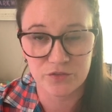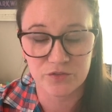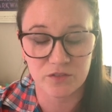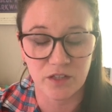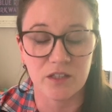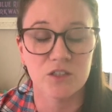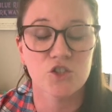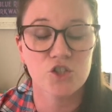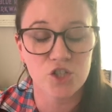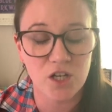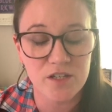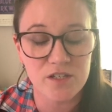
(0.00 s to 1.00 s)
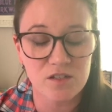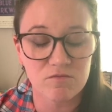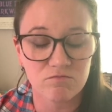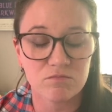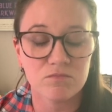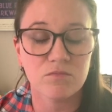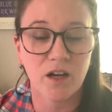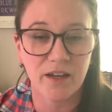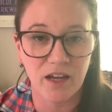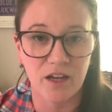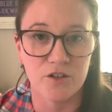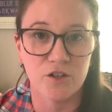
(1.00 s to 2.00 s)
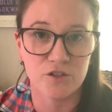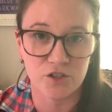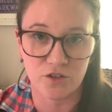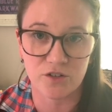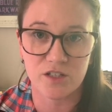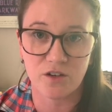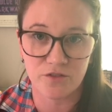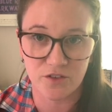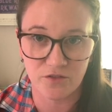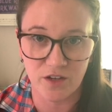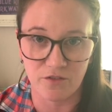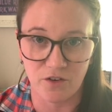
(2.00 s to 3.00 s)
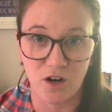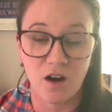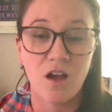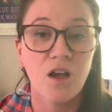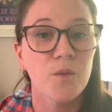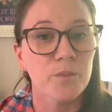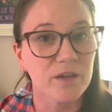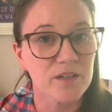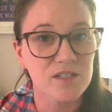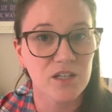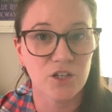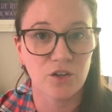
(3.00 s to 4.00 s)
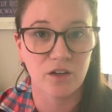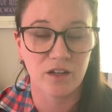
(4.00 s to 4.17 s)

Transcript: Like, just again, do yourself the favor, because then